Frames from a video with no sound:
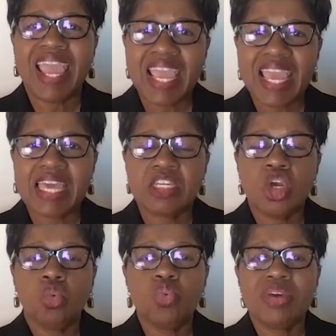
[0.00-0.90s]
and
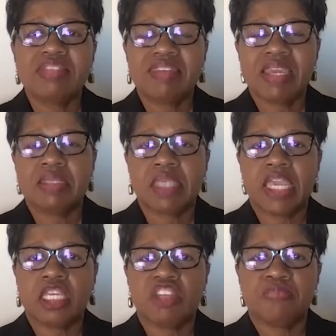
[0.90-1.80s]
with
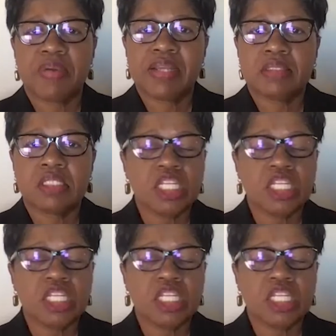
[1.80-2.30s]
executive presence.